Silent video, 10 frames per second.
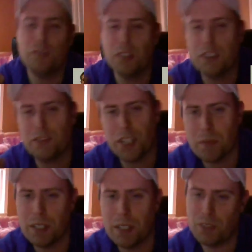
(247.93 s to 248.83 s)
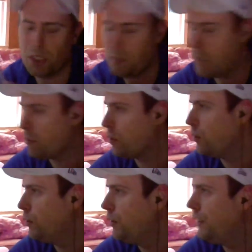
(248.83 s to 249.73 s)
really frustrated me on the first paper
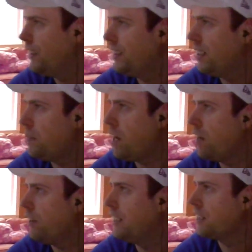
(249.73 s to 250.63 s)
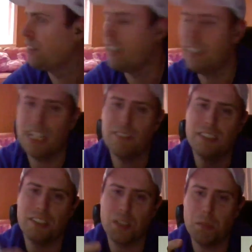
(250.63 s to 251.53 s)
about his grading,
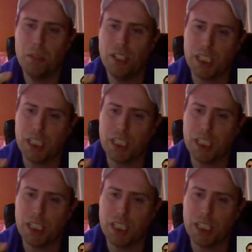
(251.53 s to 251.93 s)
Davis, is you put a